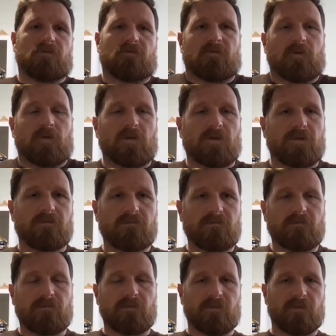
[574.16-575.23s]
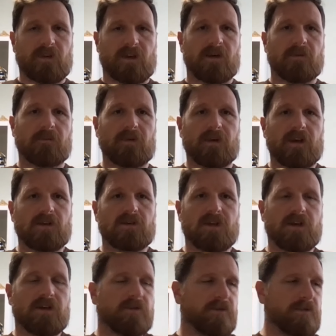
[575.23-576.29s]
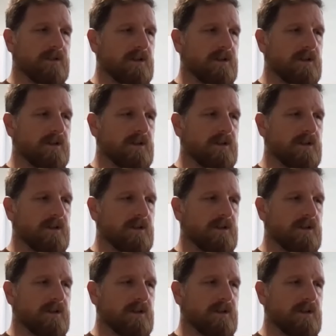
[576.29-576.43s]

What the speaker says: for the company in general.